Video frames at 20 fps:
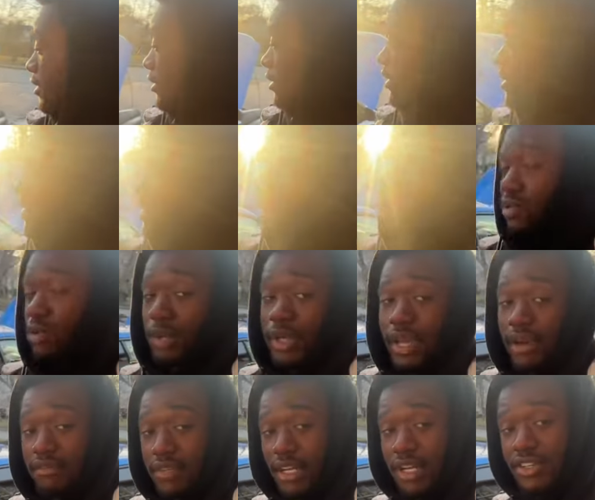This is what we
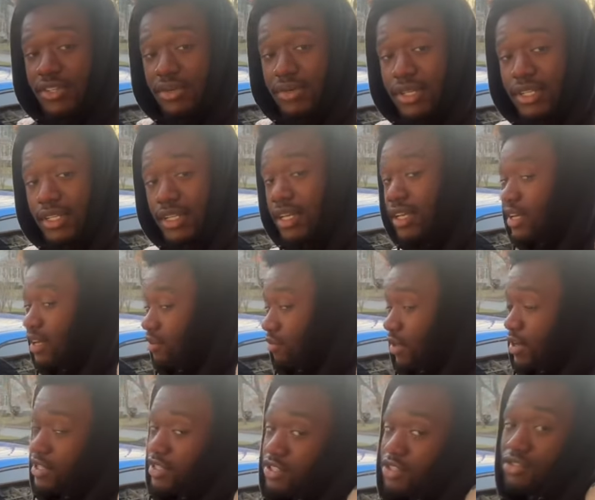have done to it. It
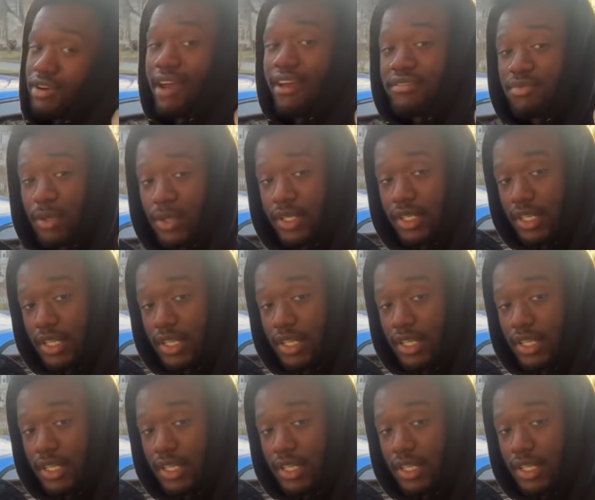runs and drives pretty